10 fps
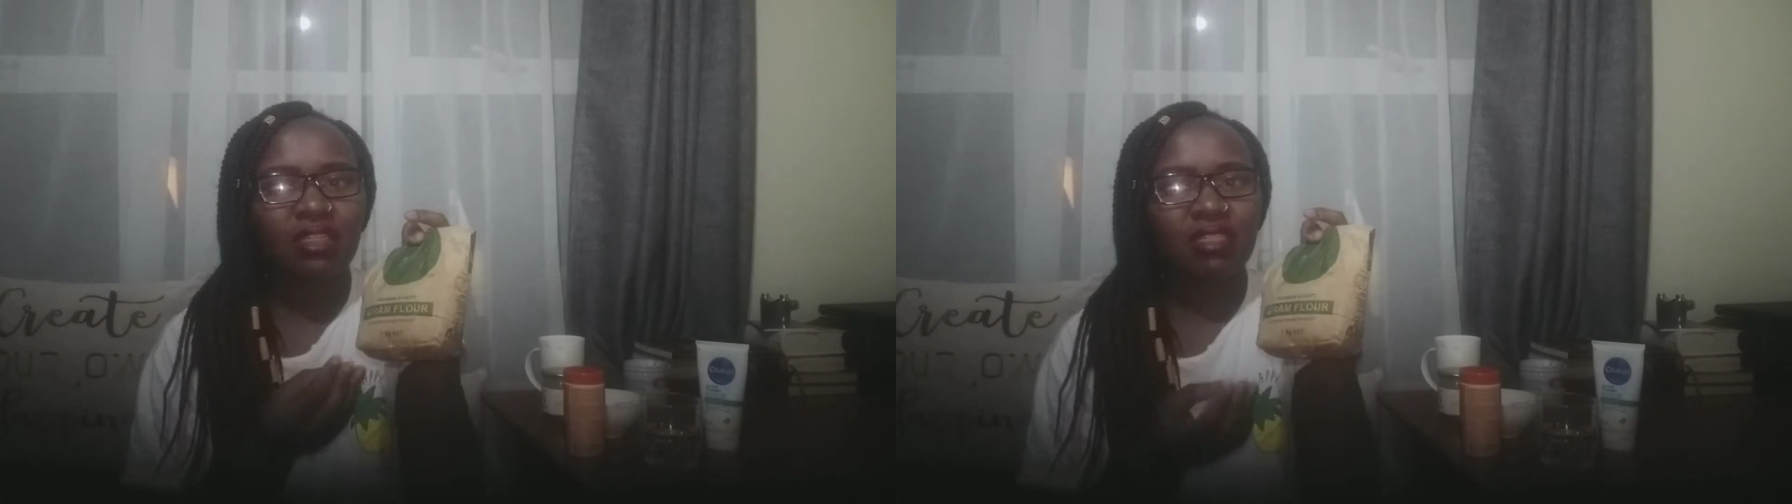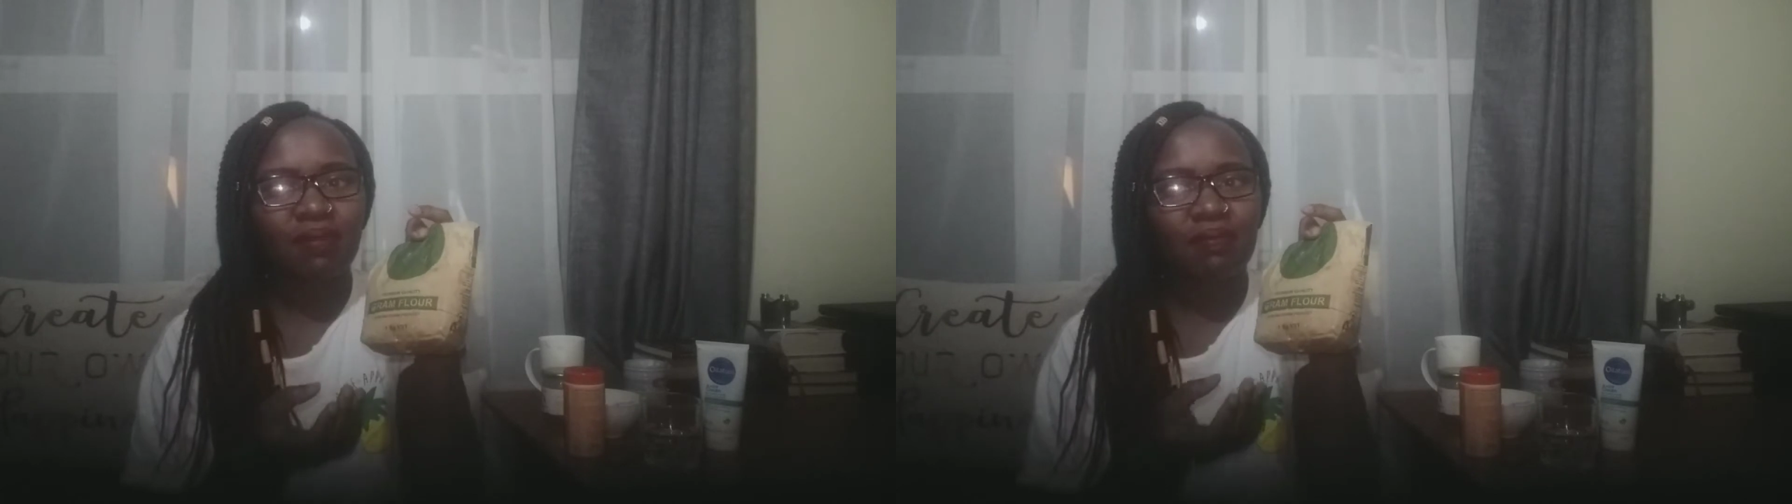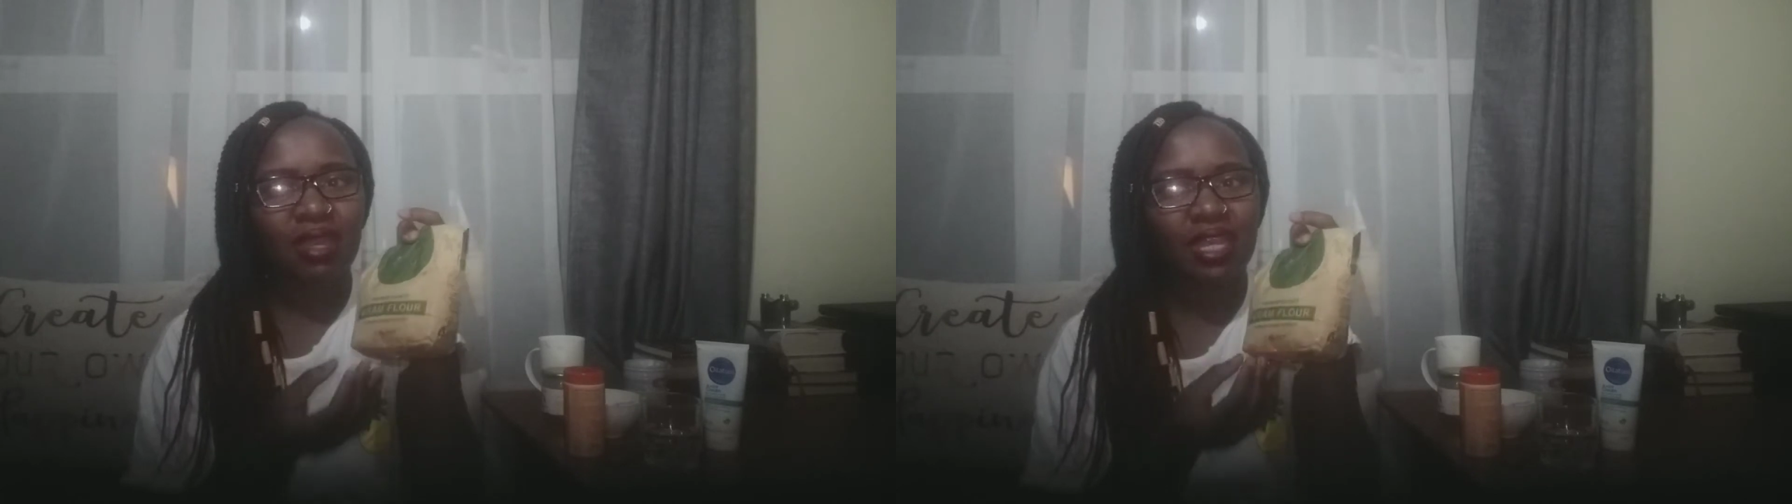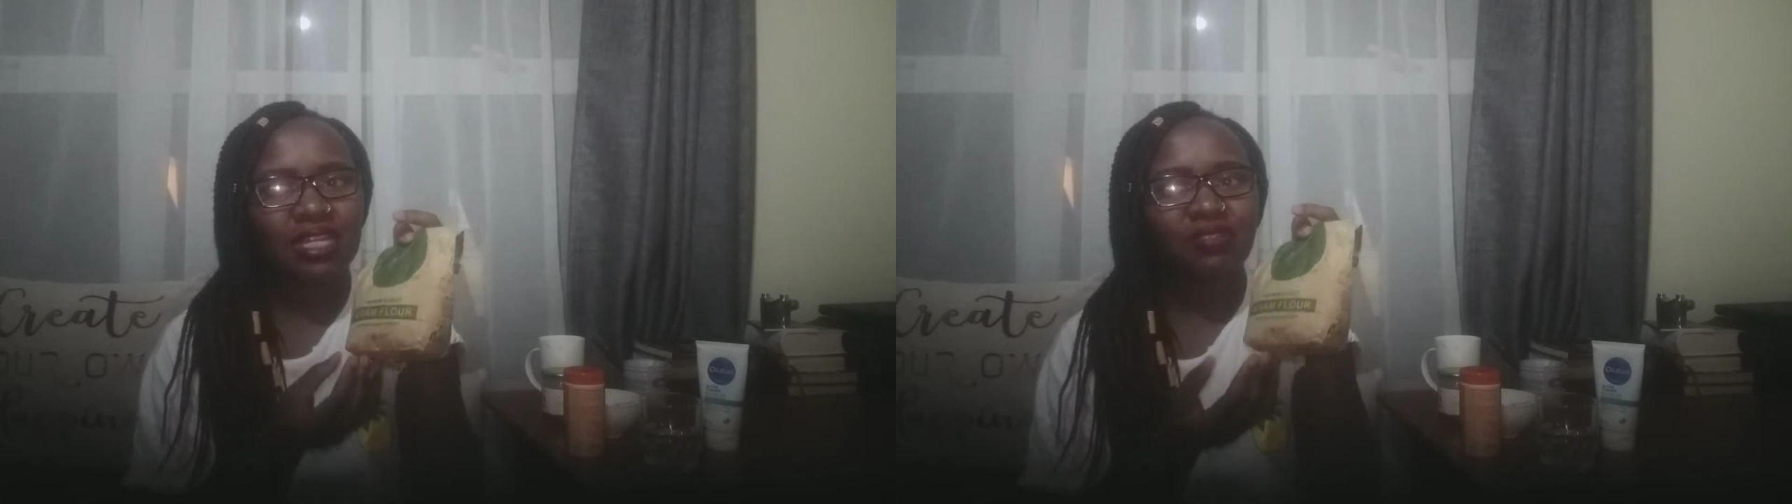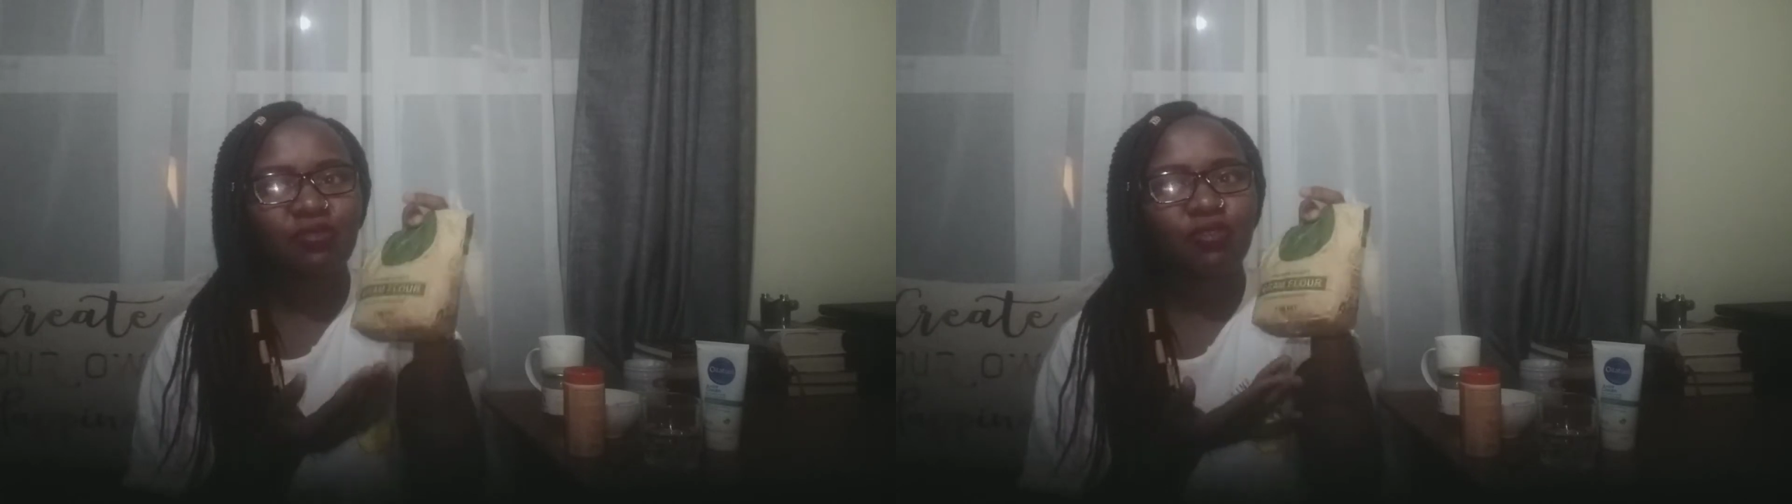they make it